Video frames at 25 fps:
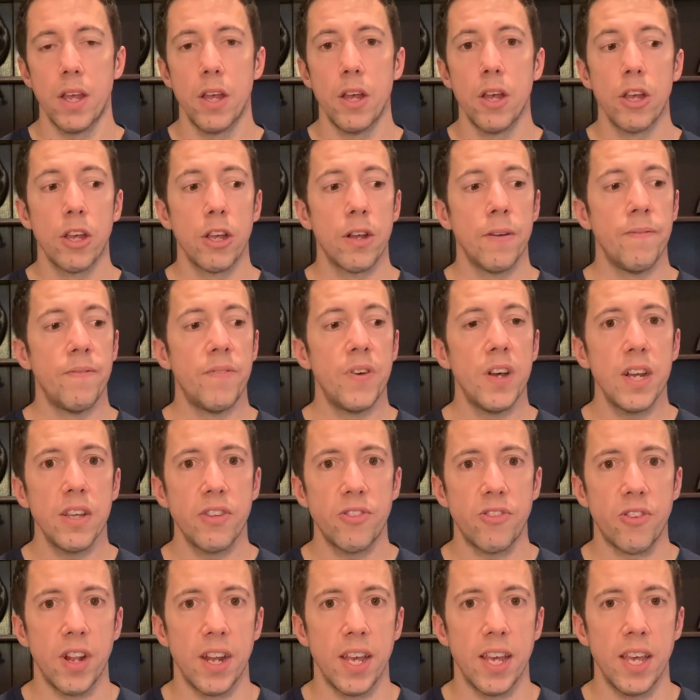
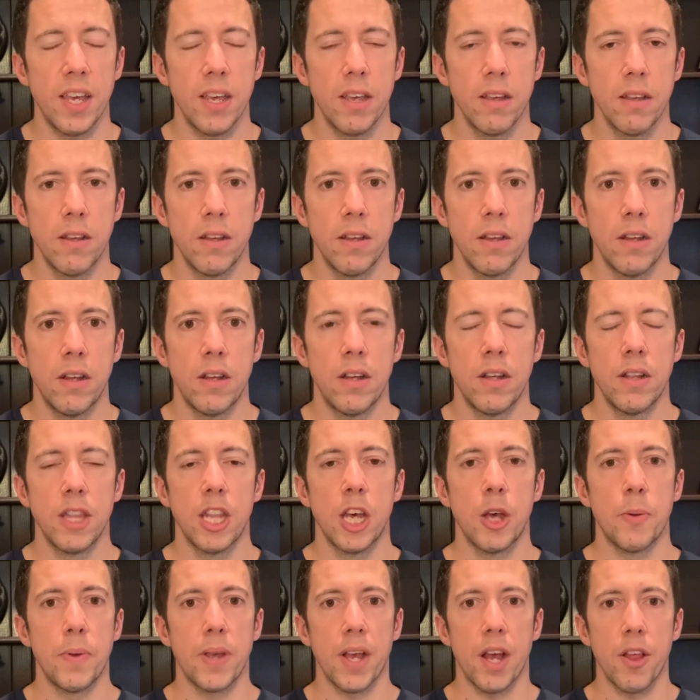Conversely, there'll
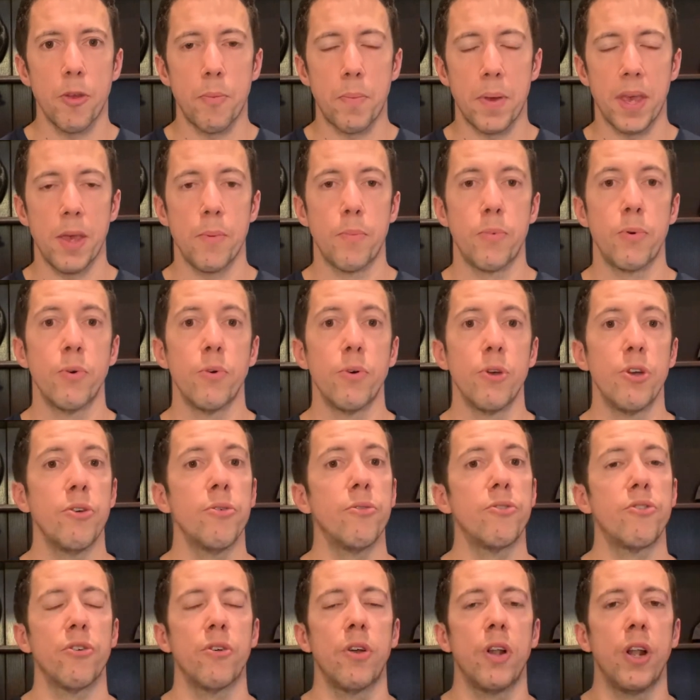be other people who will
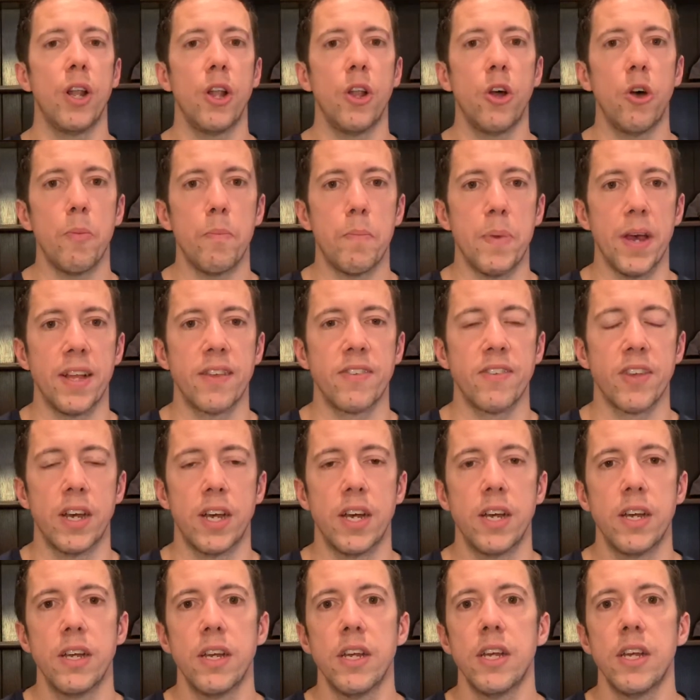do a lot better